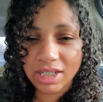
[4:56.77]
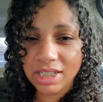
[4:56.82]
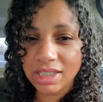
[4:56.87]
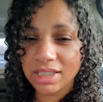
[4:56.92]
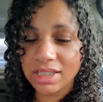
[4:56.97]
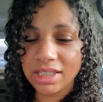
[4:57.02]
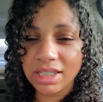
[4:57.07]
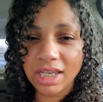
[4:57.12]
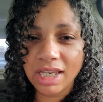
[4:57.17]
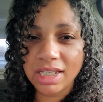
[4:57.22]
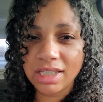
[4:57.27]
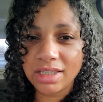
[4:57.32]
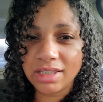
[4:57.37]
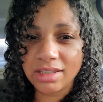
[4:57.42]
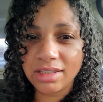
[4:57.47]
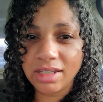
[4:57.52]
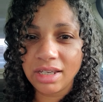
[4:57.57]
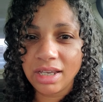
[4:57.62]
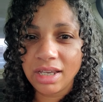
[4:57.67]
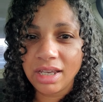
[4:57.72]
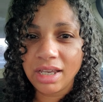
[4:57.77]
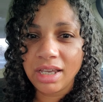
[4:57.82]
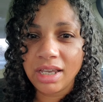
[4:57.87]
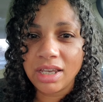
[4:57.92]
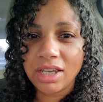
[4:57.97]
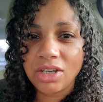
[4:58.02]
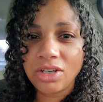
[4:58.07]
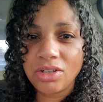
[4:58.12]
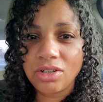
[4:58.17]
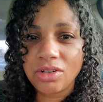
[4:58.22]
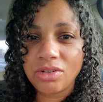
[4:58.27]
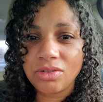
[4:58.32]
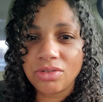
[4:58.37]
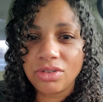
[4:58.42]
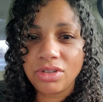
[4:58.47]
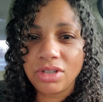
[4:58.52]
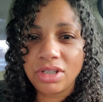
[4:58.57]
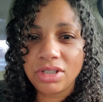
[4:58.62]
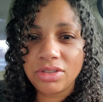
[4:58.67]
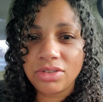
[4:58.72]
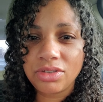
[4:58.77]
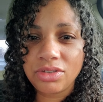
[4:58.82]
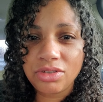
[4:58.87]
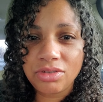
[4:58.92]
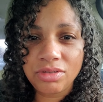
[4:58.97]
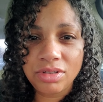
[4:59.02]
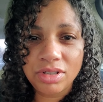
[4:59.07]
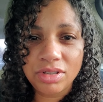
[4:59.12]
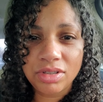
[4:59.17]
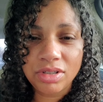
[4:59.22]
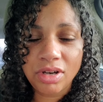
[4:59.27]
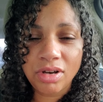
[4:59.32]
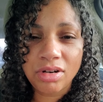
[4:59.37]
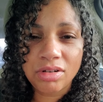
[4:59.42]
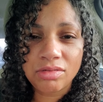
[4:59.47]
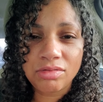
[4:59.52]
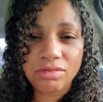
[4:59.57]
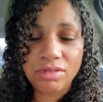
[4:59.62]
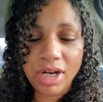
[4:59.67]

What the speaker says: It's you know, the students are